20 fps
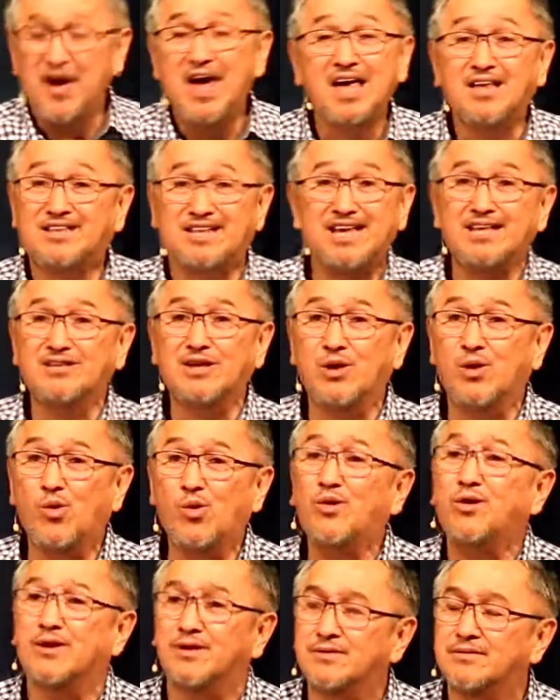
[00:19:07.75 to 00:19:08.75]
faith in the
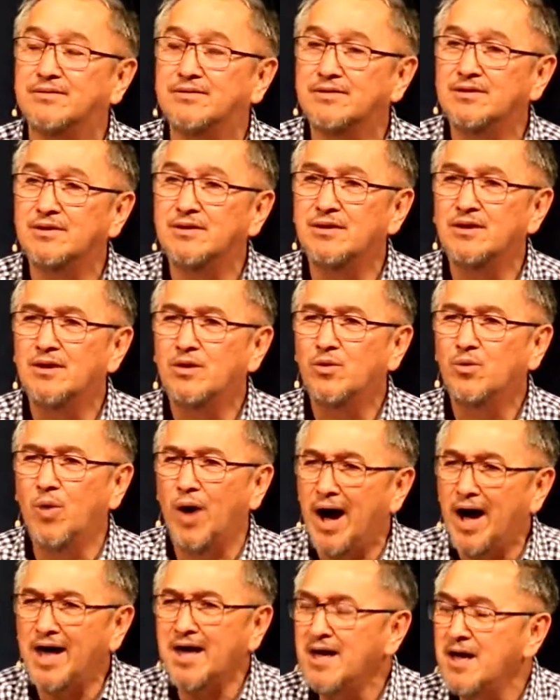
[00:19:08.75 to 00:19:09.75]
Lord.
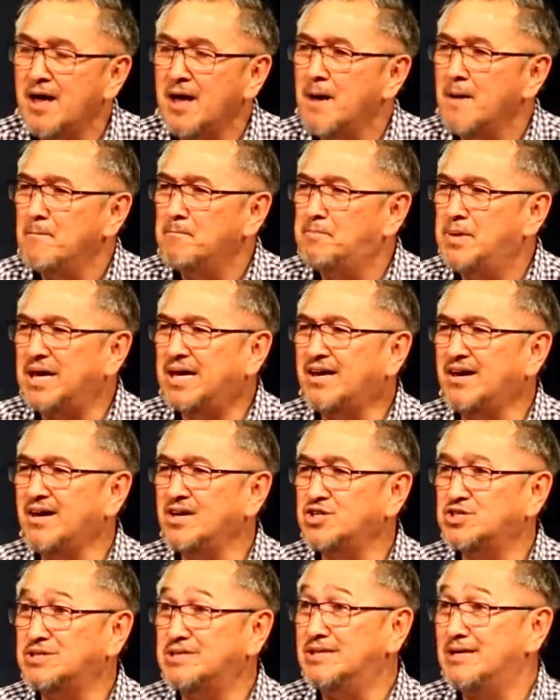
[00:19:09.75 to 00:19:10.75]
Why?
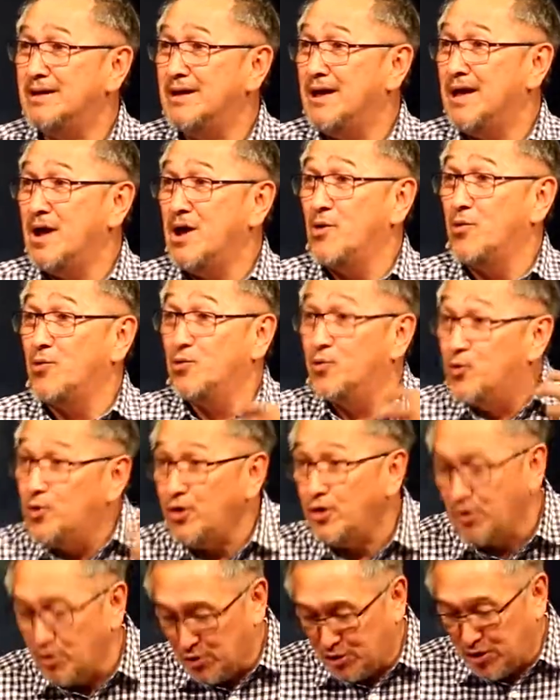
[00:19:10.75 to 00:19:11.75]
Because
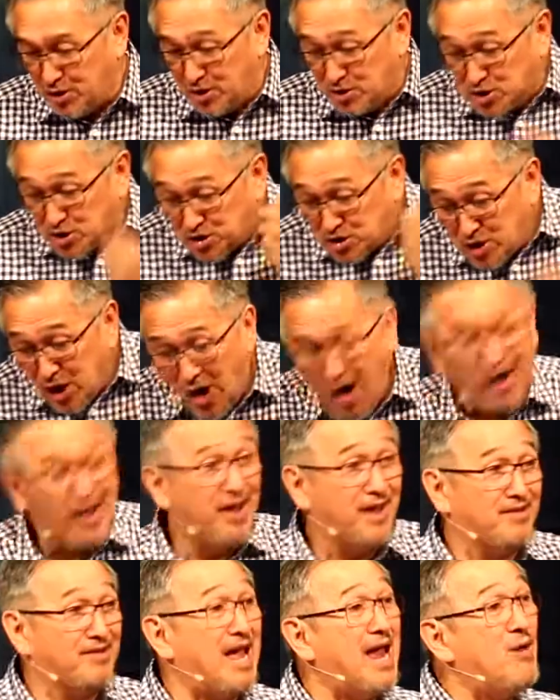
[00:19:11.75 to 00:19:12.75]
Ruth saw
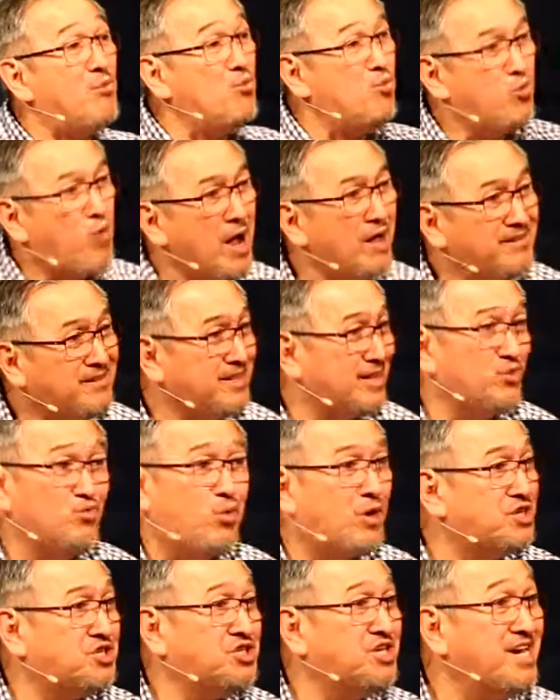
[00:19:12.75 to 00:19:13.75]
it and wanted
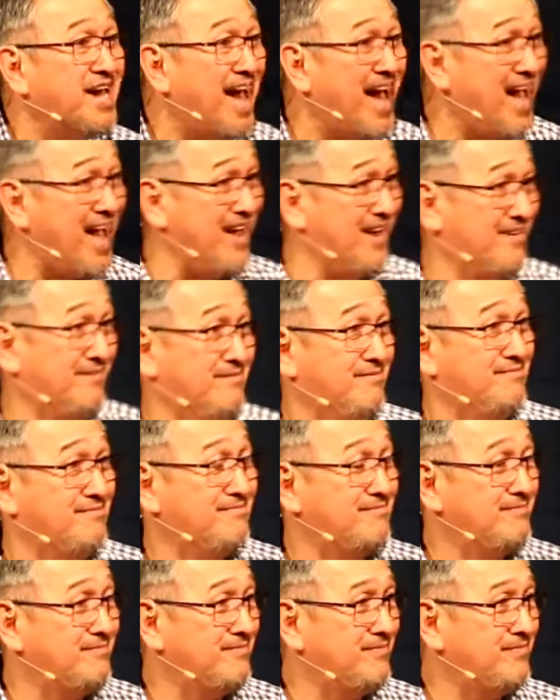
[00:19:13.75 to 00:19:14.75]
what she had.
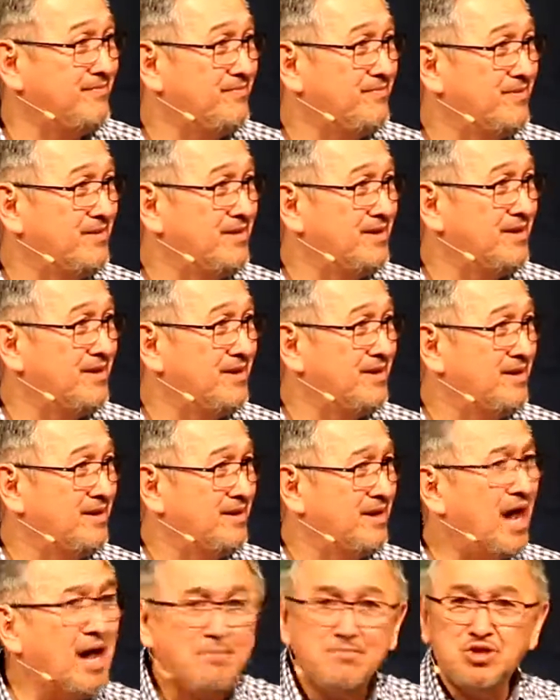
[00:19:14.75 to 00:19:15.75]

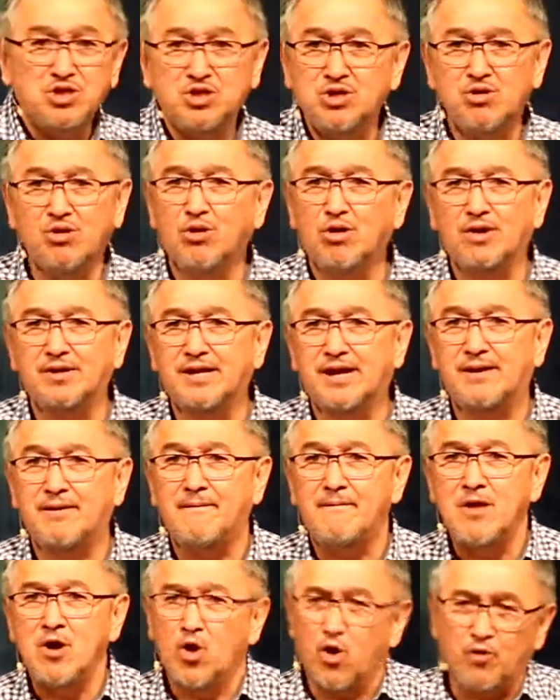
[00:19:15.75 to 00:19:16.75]
I'm sure
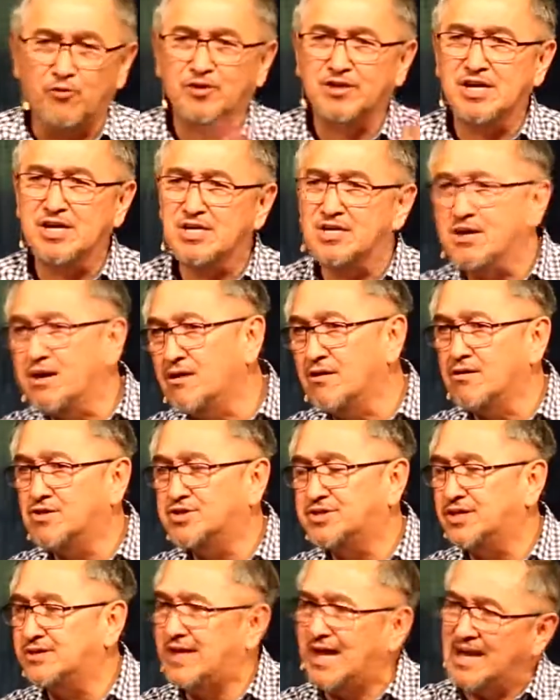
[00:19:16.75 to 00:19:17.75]
that over the
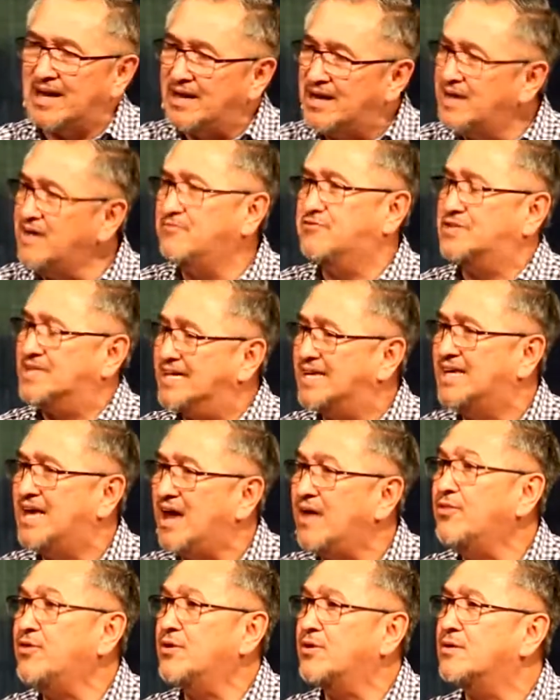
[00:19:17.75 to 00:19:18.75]
years that they lived
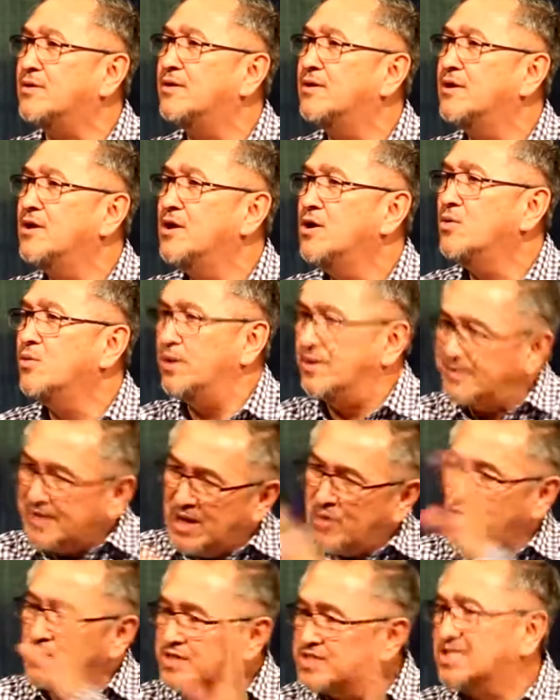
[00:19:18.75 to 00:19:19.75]
together, when
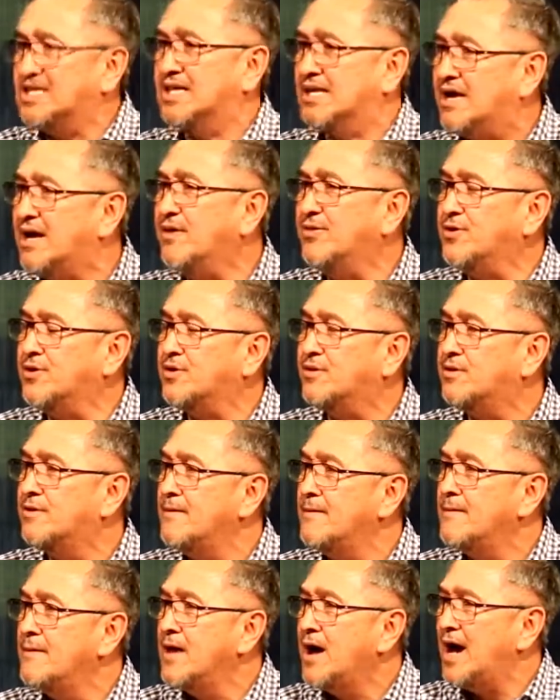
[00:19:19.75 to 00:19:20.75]
they were
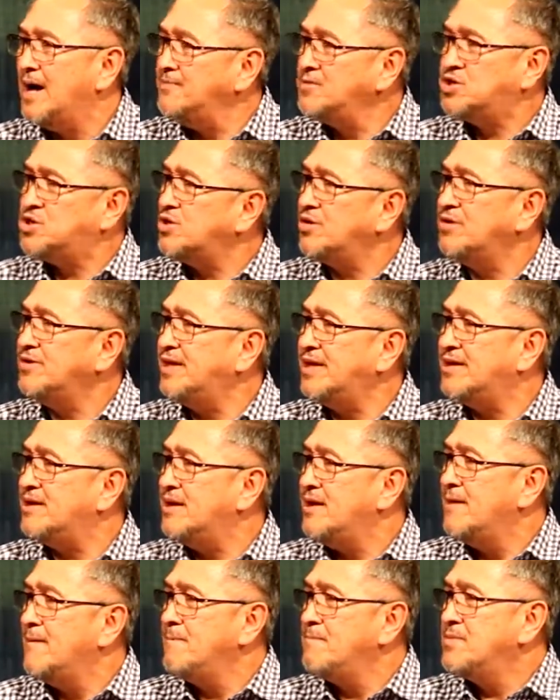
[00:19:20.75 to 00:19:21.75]
together, I'm sure
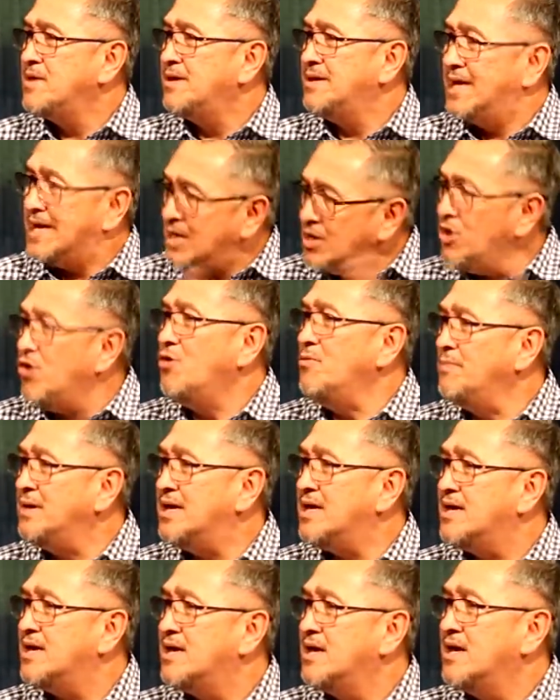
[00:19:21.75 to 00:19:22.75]
that
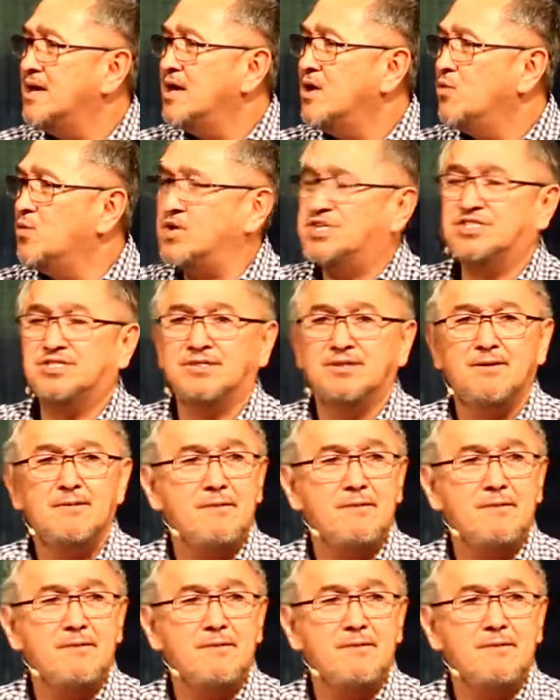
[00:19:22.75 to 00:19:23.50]
Naomi was